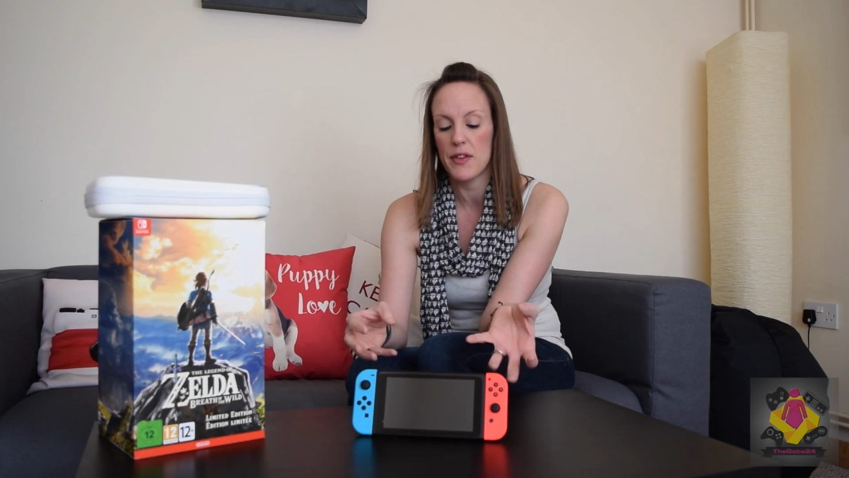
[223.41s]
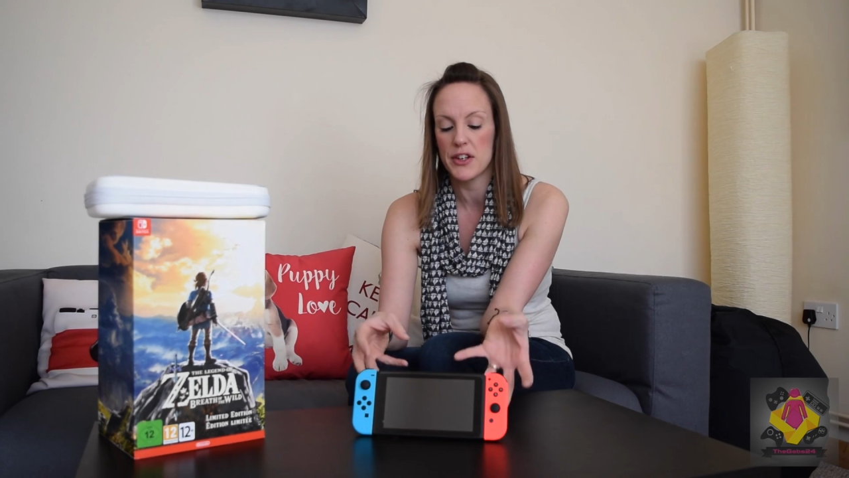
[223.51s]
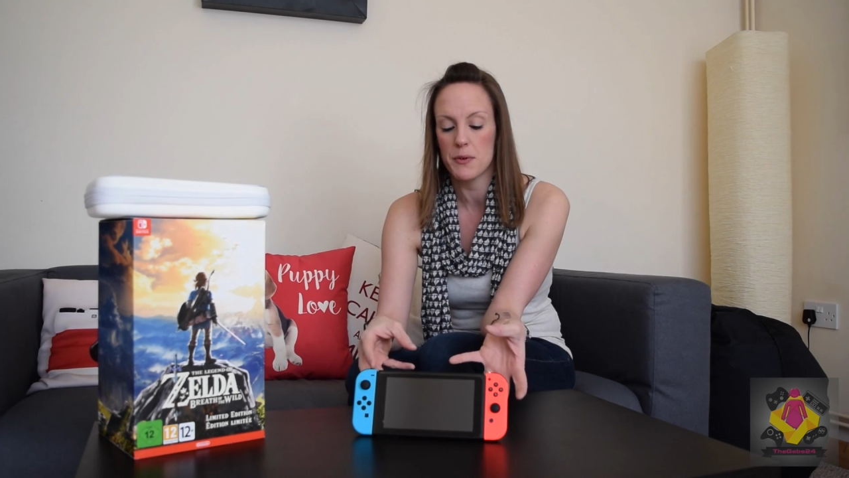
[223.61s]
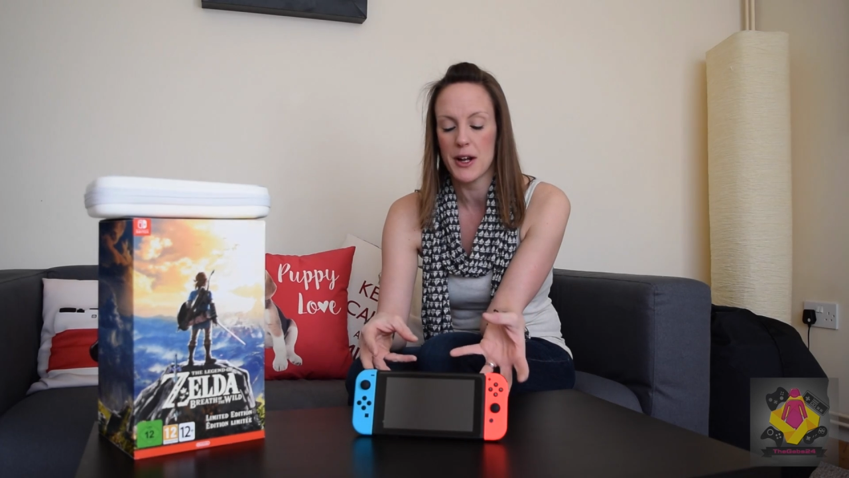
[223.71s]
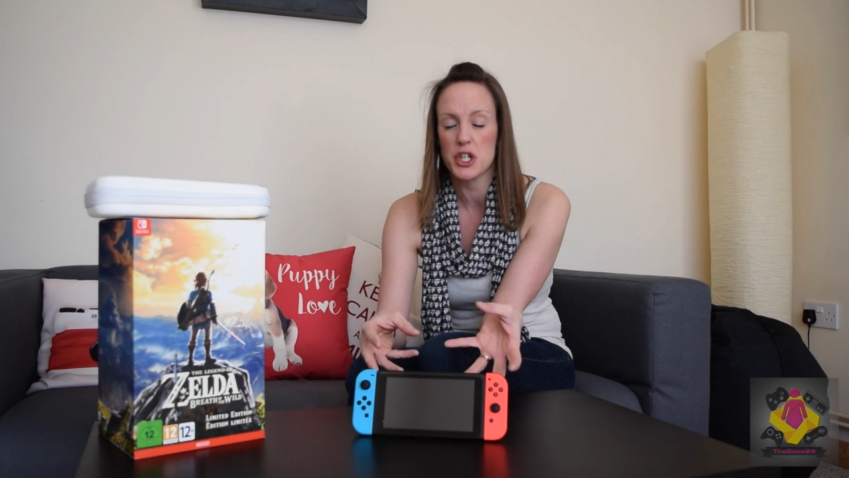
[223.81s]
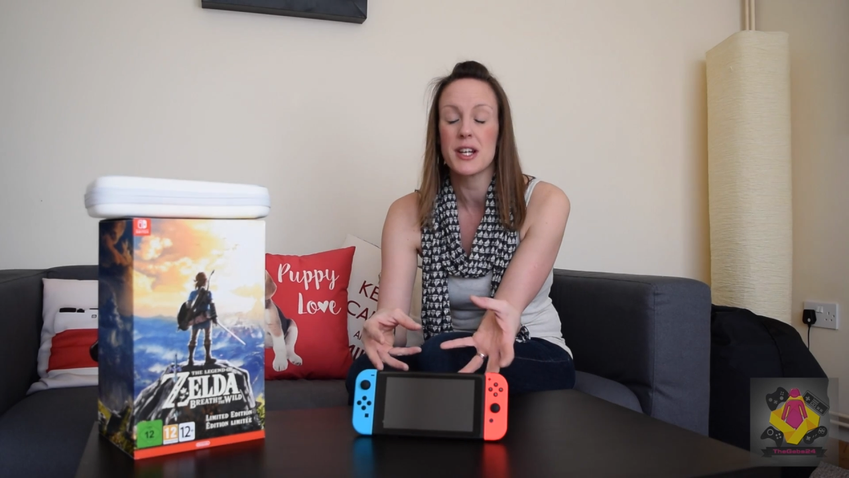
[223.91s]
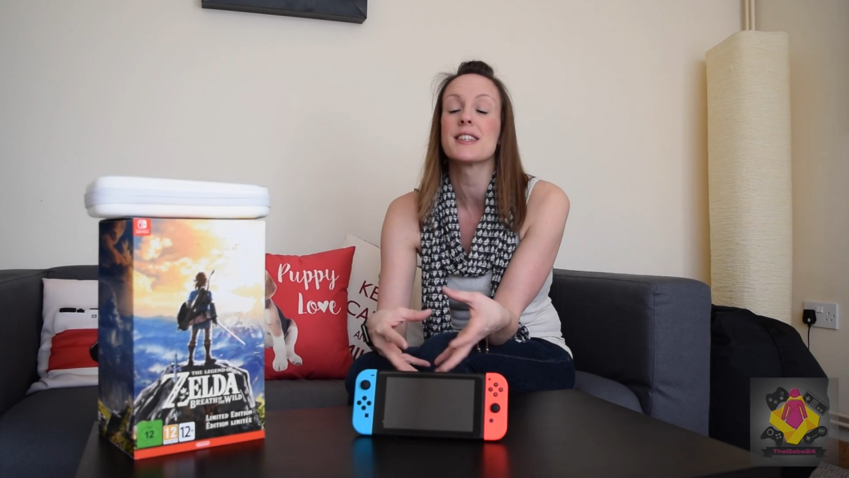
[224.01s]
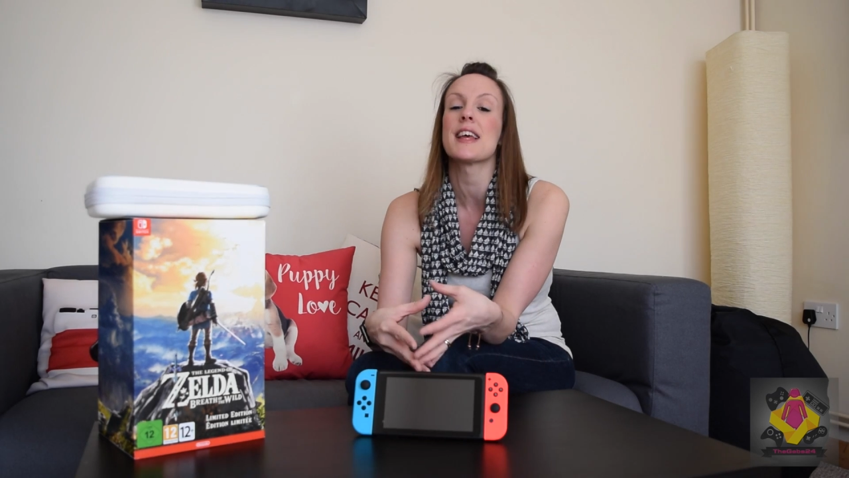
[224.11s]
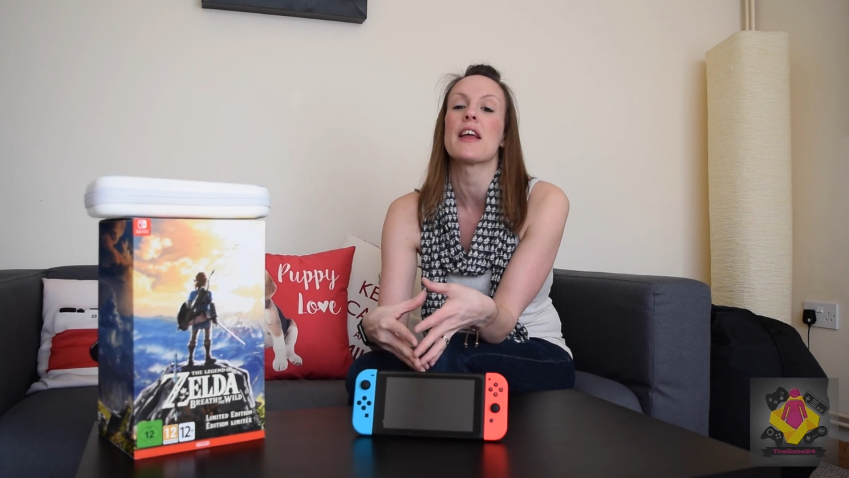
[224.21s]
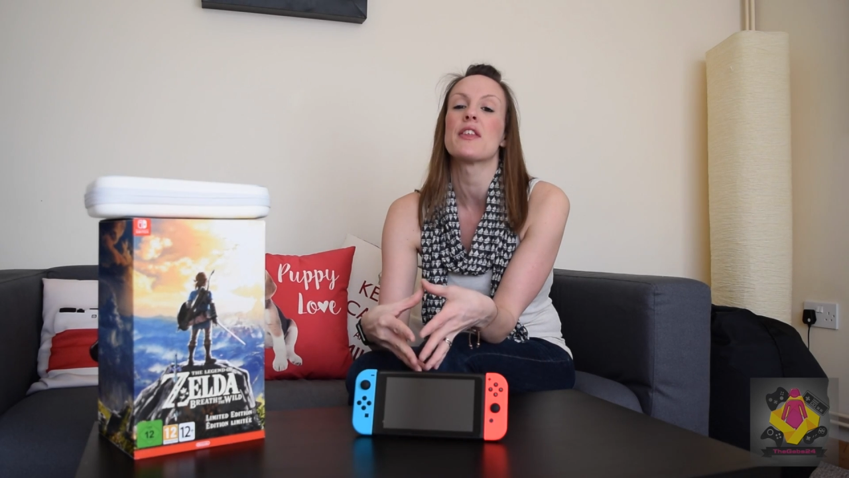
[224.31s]
they do actually
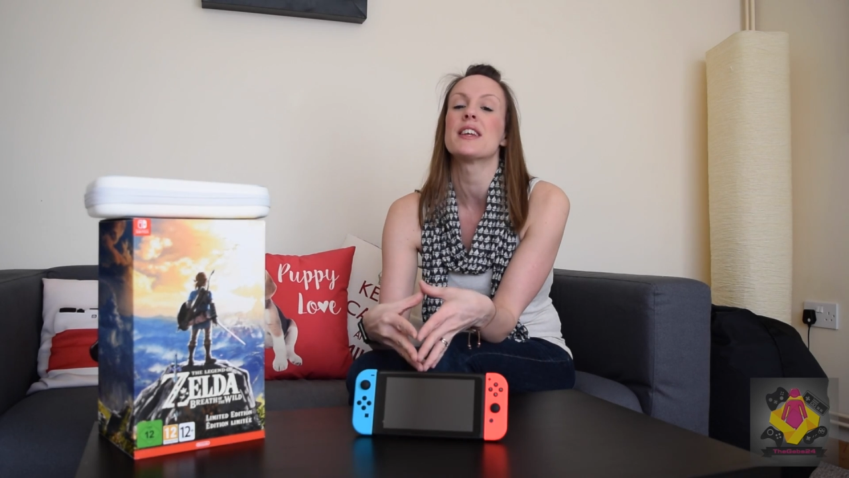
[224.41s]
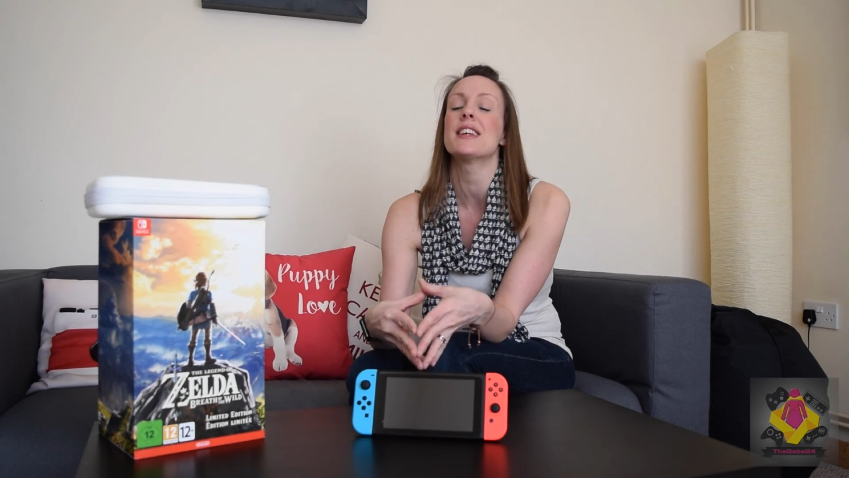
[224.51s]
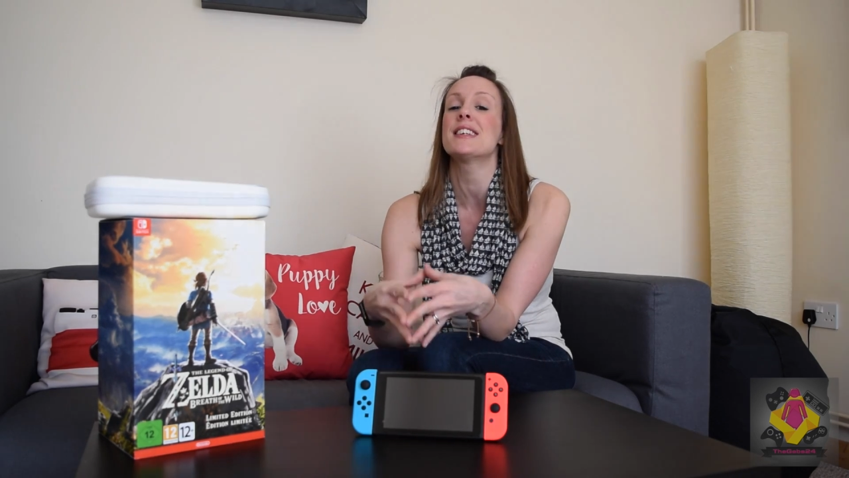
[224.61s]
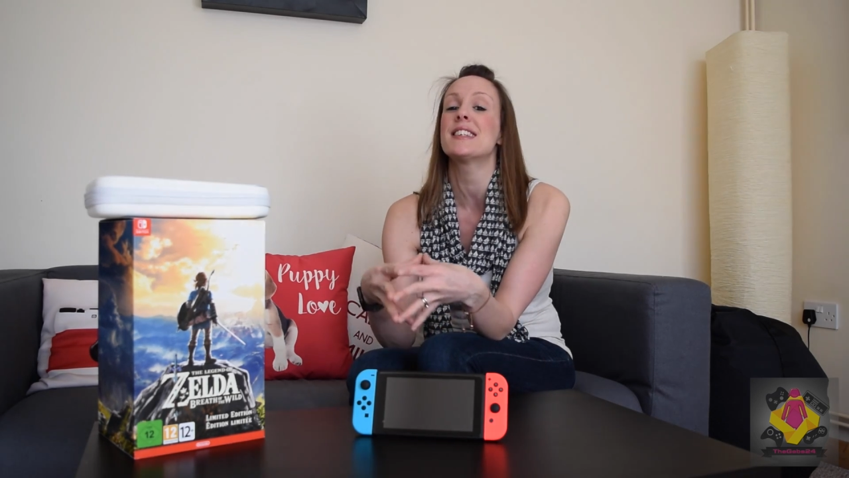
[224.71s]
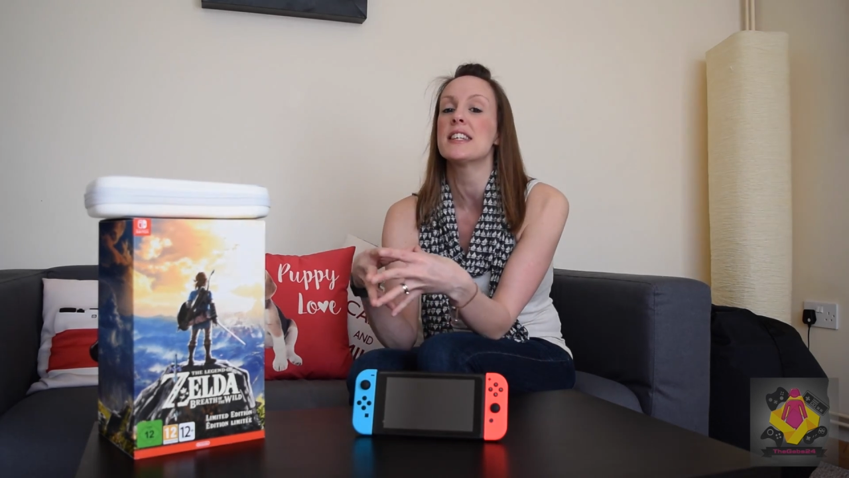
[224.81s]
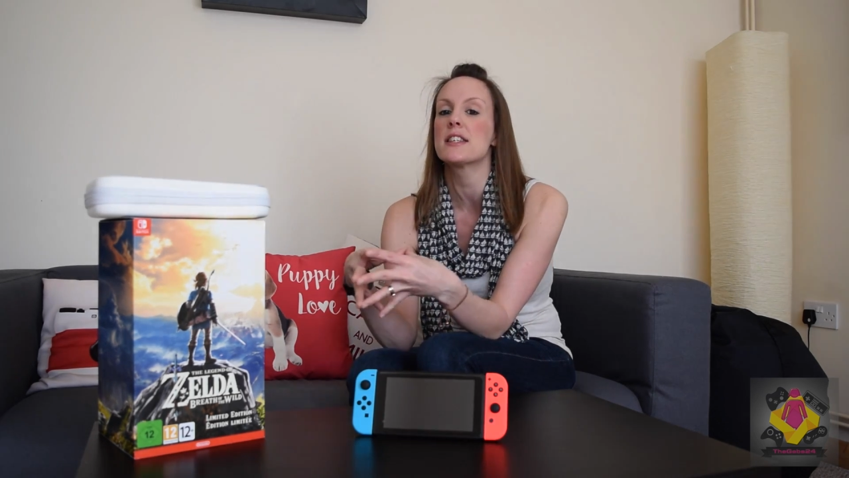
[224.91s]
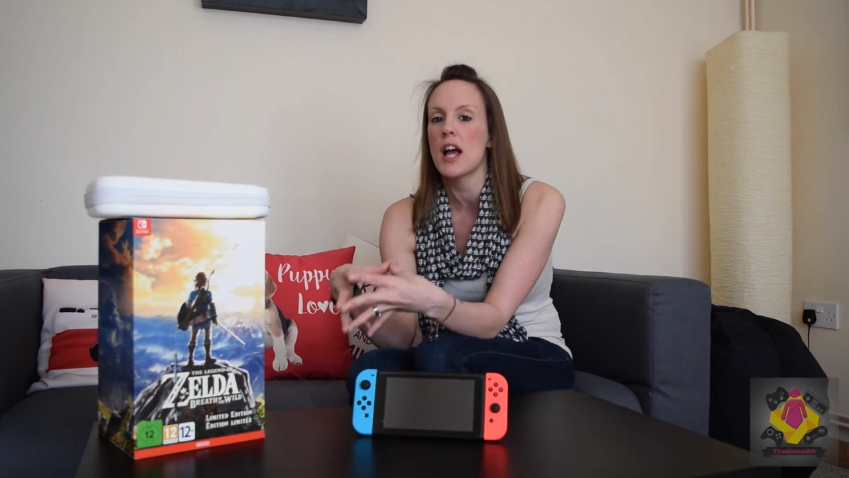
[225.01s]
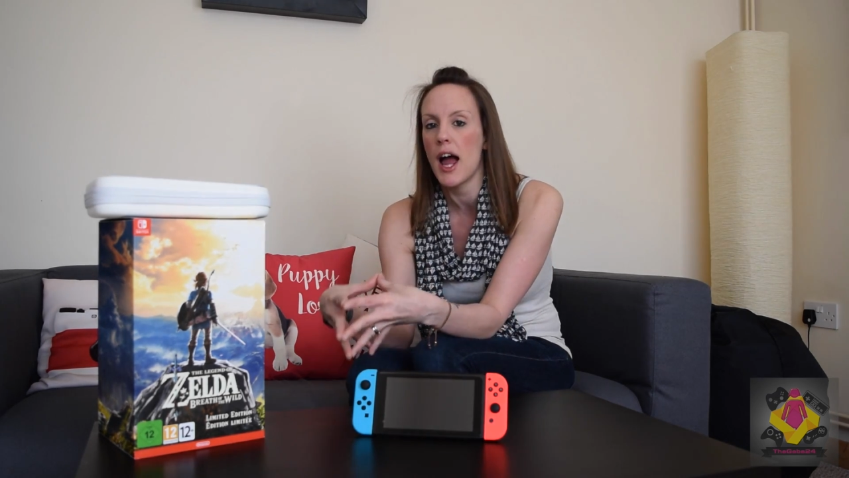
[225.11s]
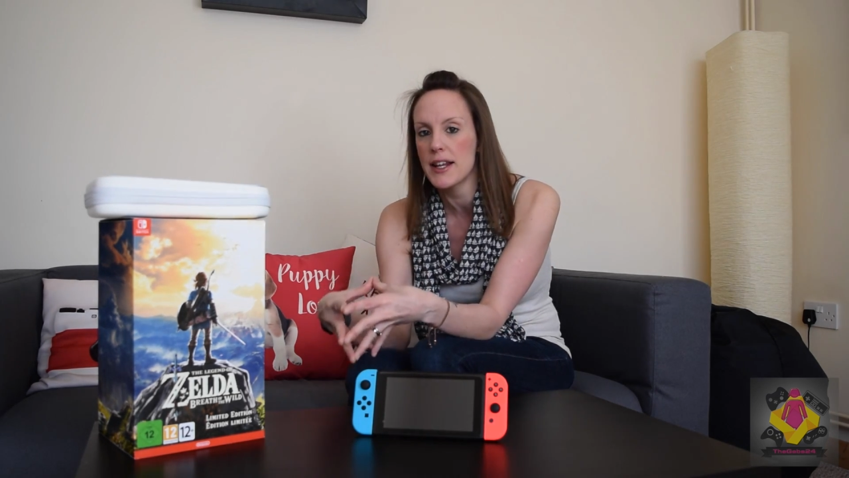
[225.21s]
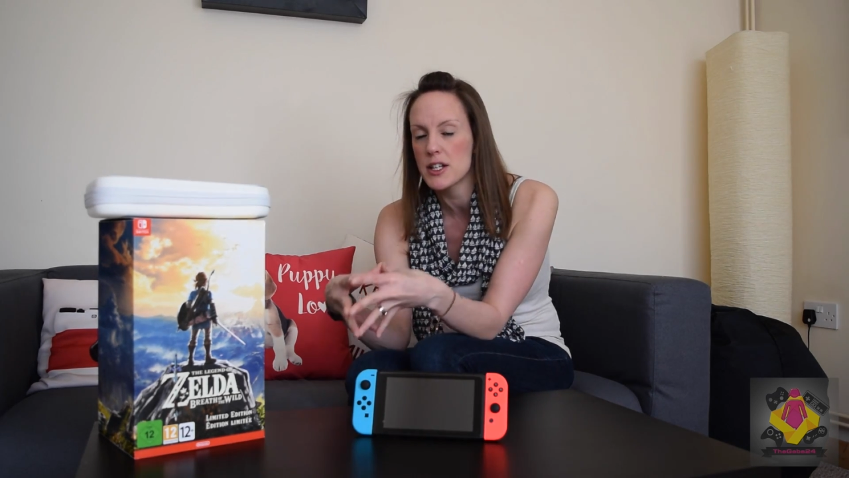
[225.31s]
say that it is designed